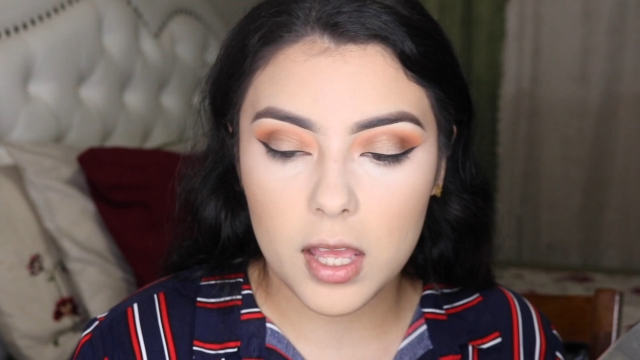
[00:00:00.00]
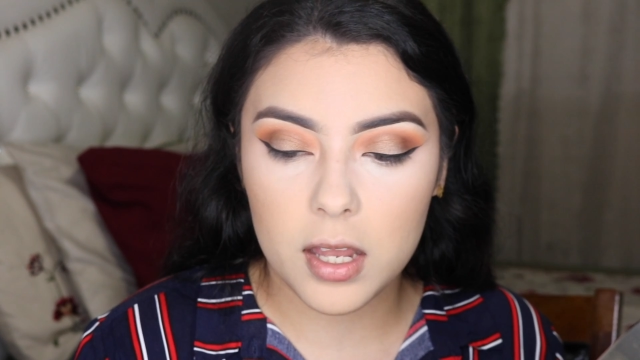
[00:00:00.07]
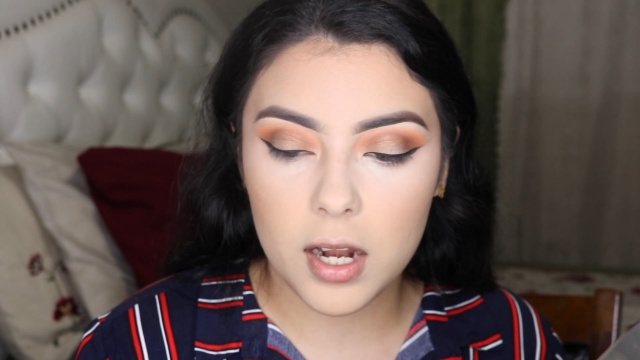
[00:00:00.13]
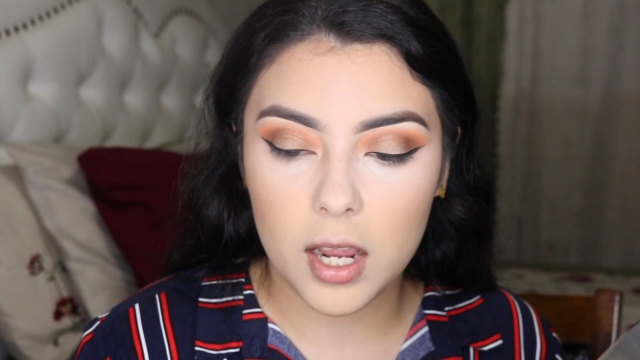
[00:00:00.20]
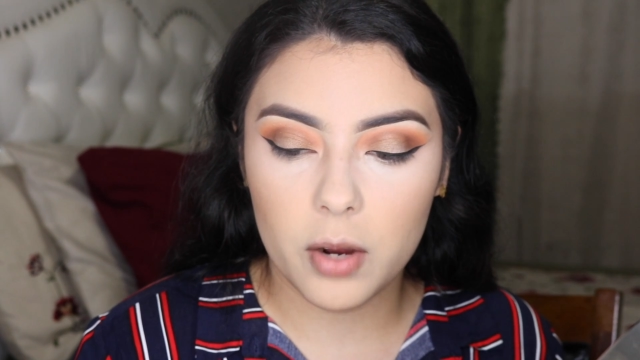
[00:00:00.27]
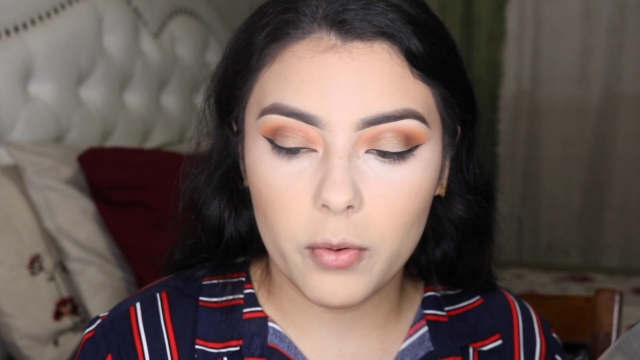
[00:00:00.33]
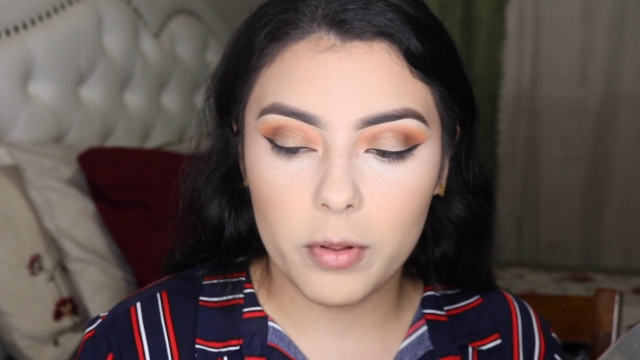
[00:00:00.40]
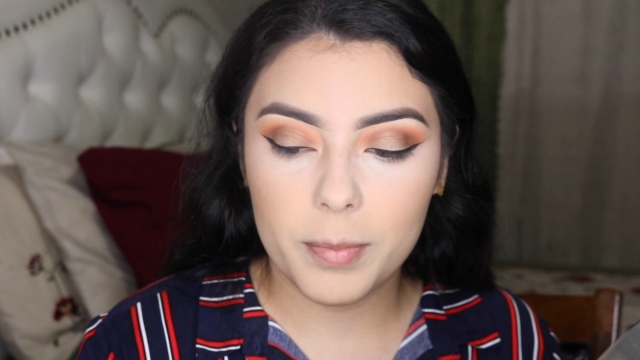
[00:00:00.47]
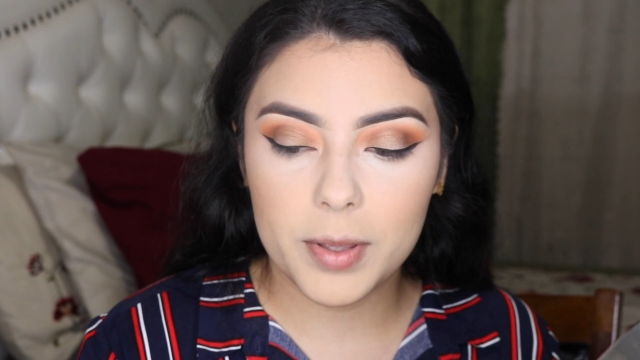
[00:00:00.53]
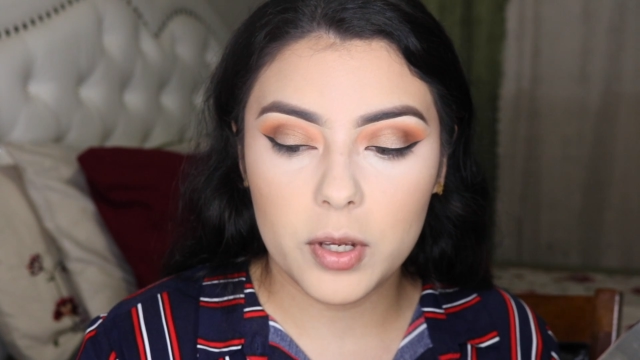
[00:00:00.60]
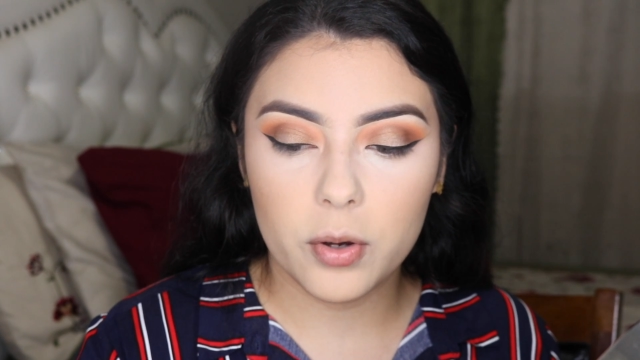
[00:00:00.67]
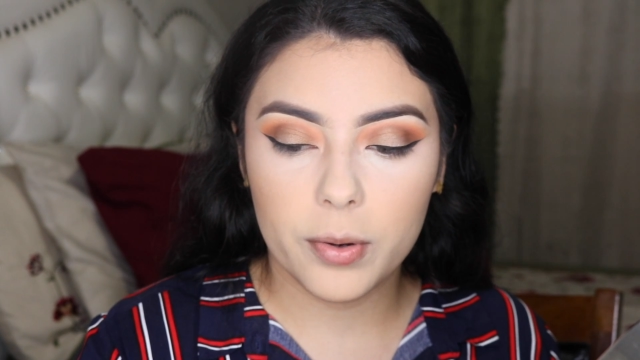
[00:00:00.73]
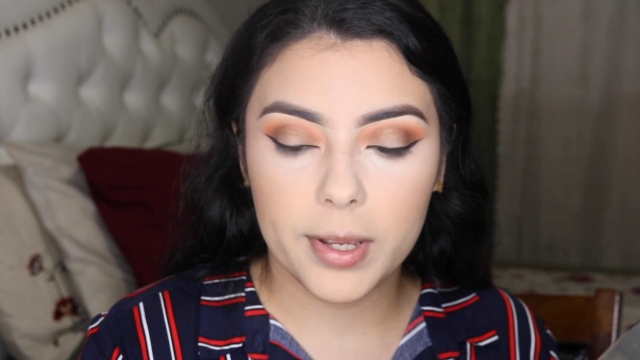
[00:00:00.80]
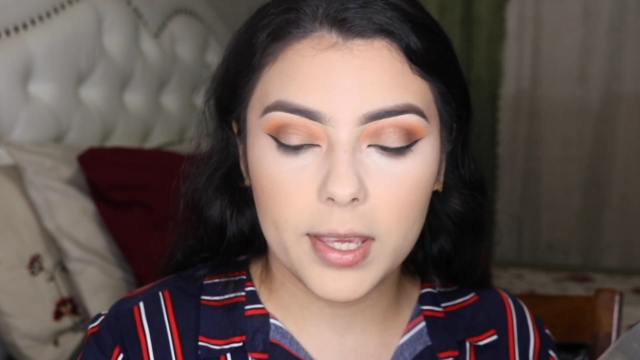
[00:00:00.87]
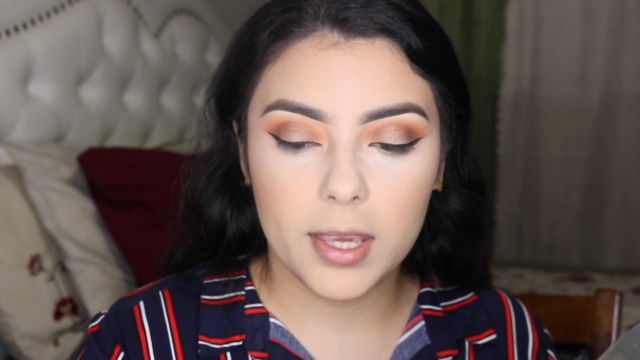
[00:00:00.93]
and I will be
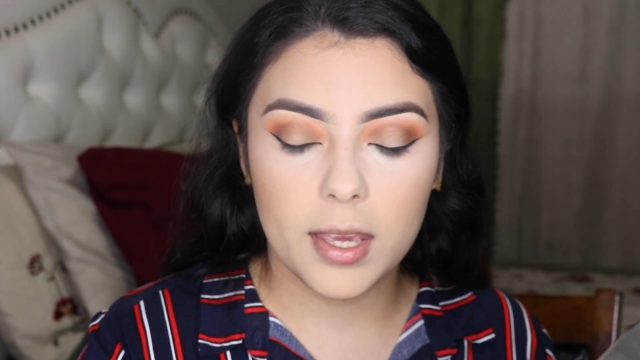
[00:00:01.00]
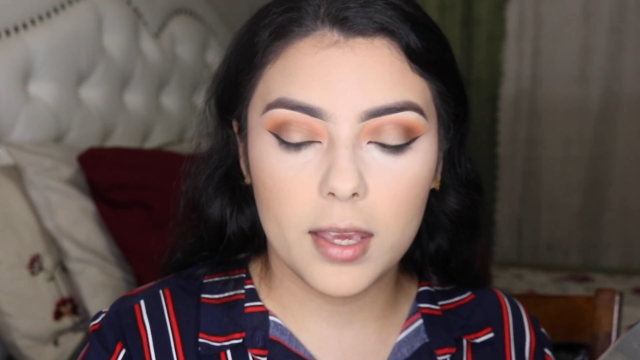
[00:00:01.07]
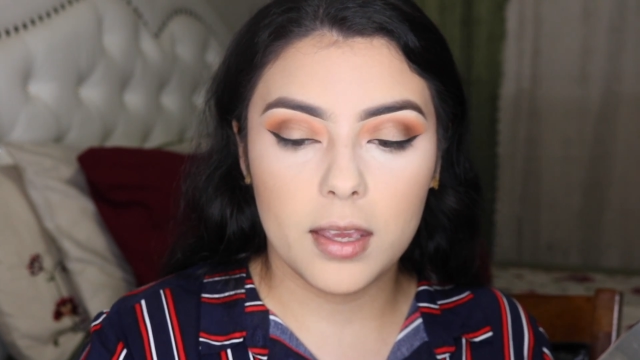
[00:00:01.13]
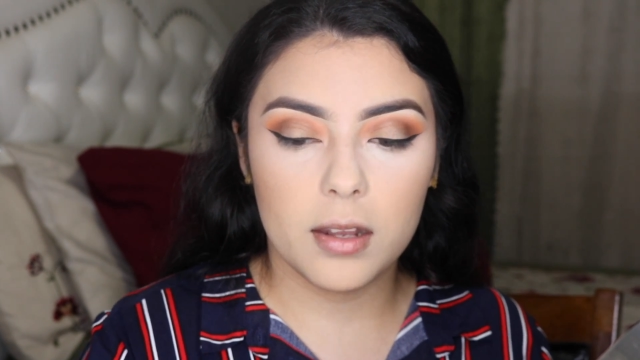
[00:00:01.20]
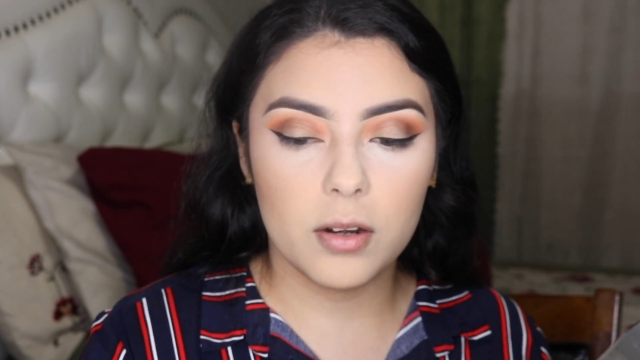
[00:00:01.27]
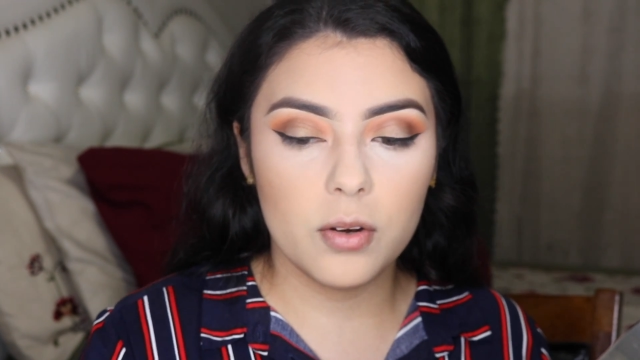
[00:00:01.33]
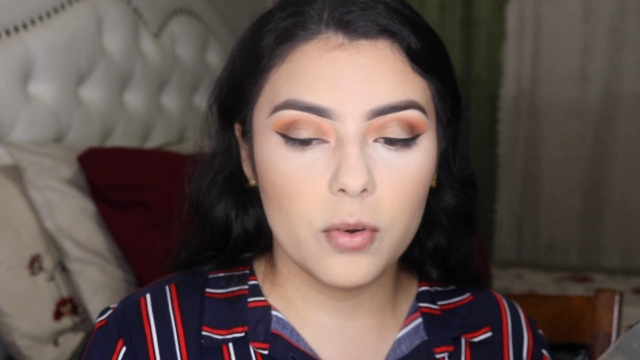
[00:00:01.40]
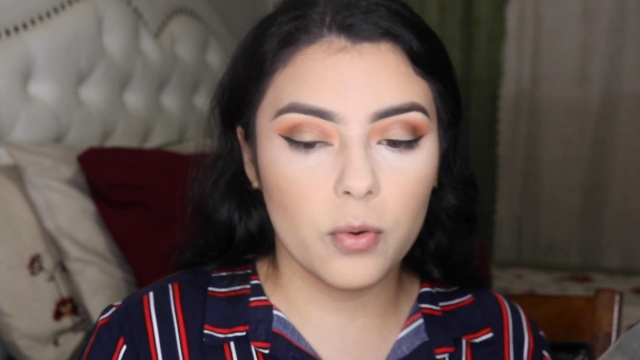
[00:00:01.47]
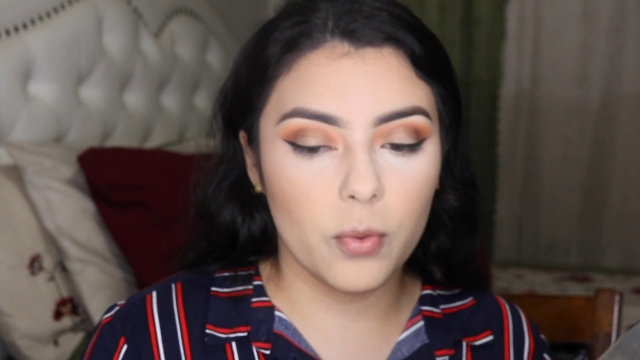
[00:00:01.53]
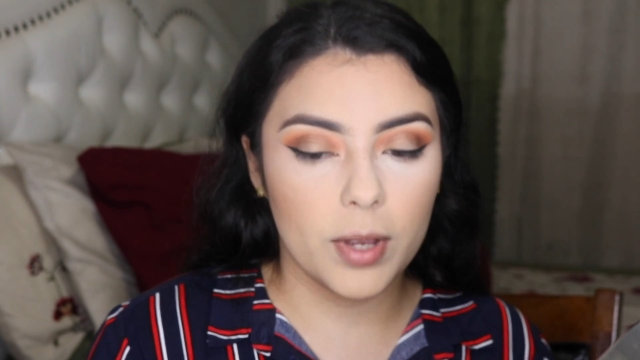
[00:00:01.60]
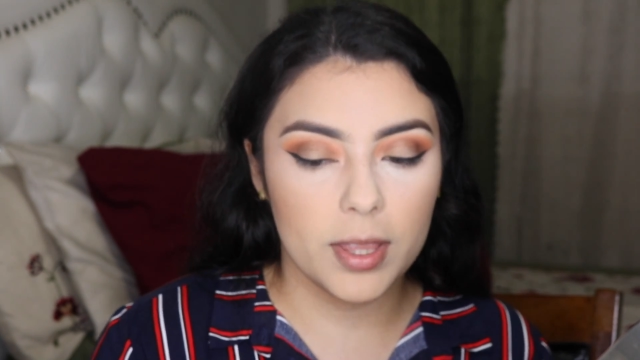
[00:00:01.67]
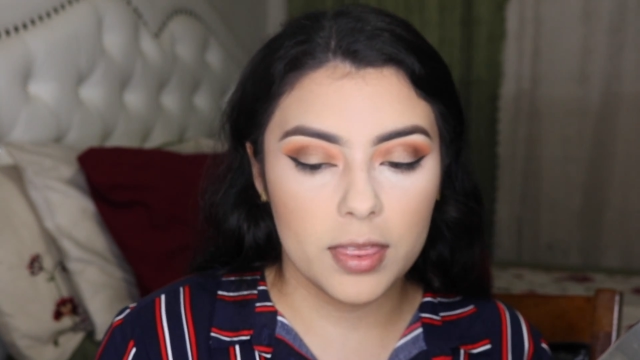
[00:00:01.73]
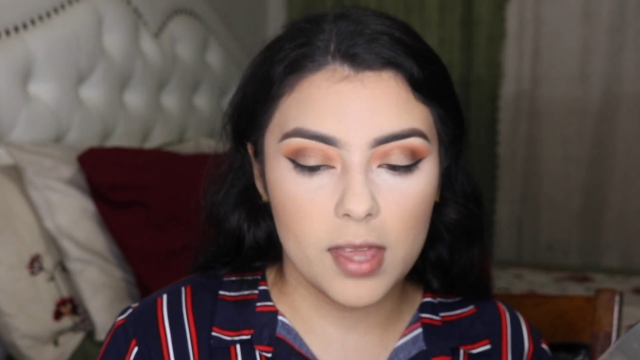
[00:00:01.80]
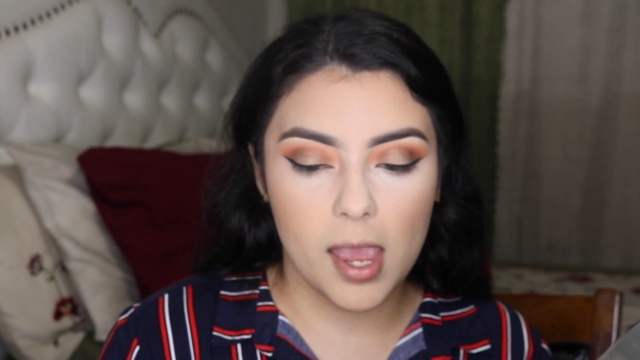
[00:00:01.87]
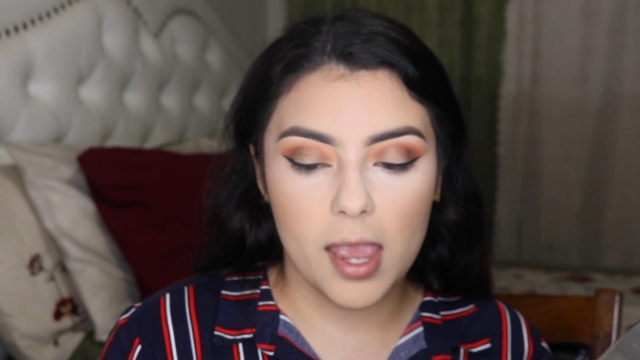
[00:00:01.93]
going in with